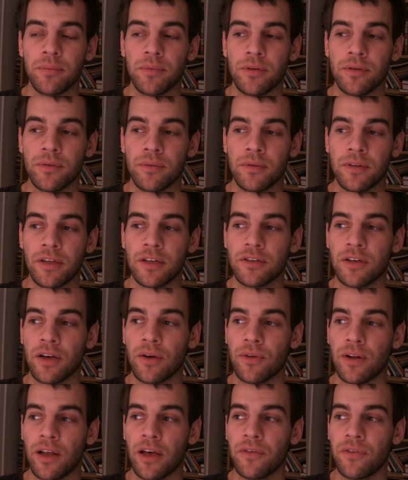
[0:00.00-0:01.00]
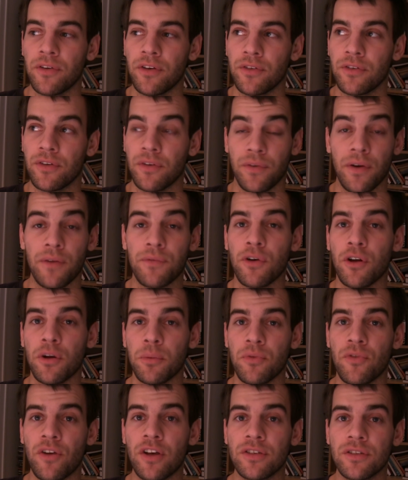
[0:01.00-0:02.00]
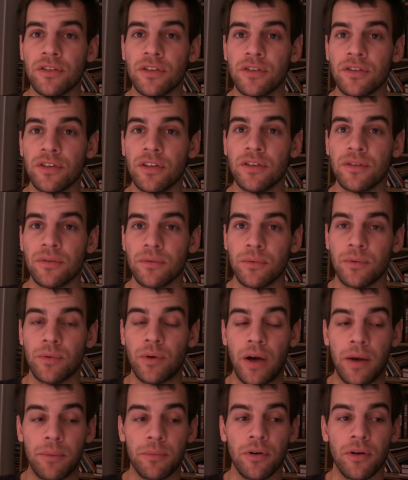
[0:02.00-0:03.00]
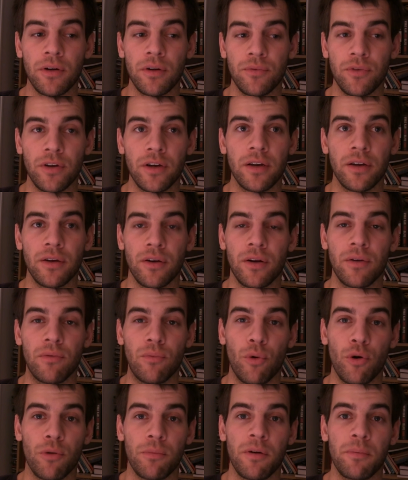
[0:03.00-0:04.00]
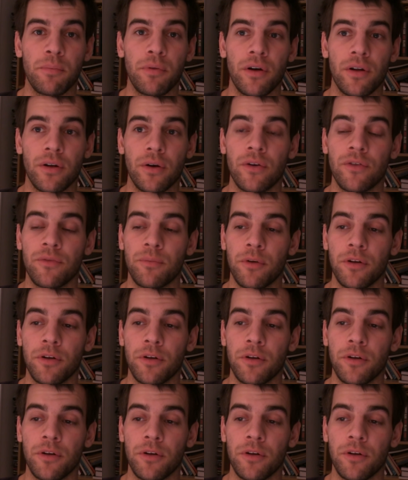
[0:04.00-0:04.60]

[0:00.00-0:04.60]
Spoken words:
But that's how life is. If I'm gonna be racing this season, I'm really gonna work my butt off.